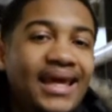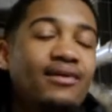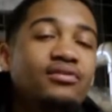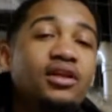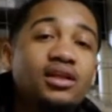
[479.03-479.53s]

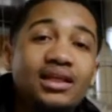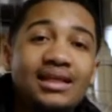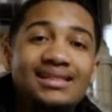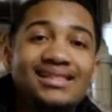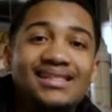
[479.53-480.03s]
have
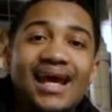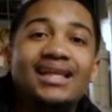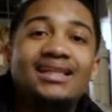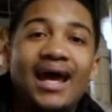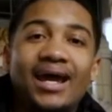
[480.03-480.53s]
literally
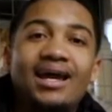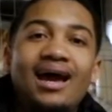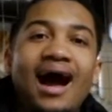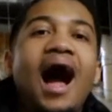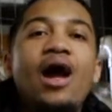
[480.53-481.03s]
said that
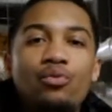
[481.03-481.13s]
I